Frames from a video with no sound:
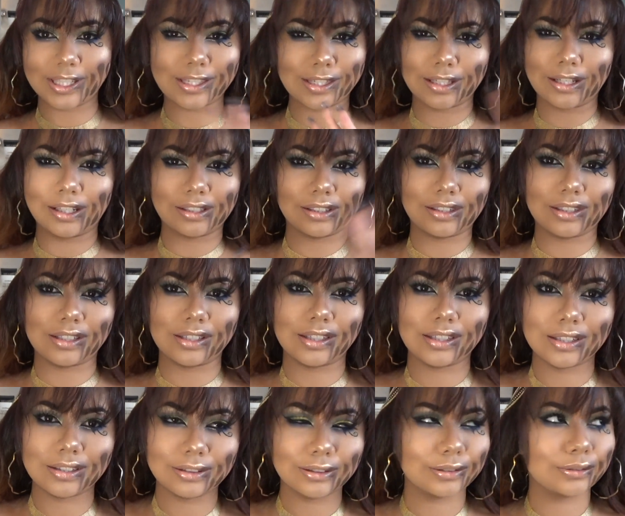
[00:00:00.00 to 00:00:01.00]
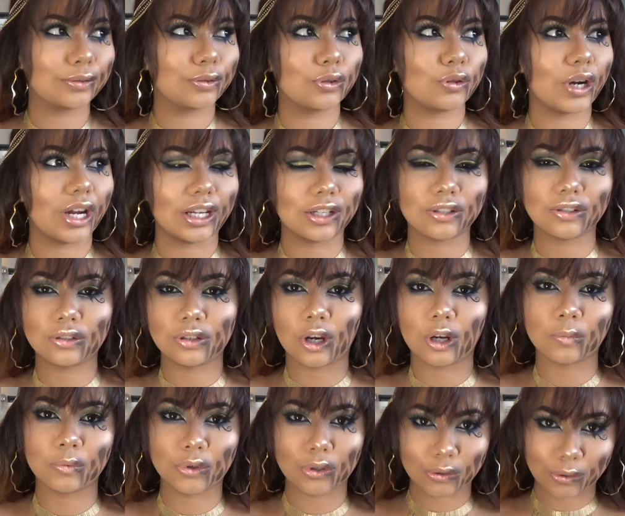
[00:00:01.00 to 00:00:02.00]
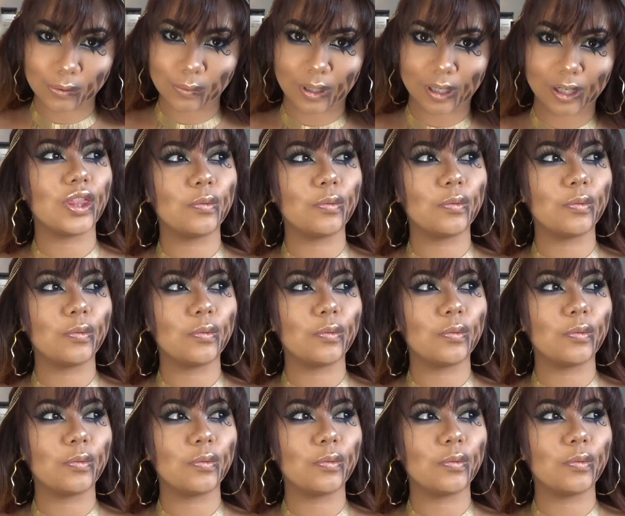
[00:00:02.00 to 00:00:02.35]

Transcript: It's not this trash Tom Cruise one.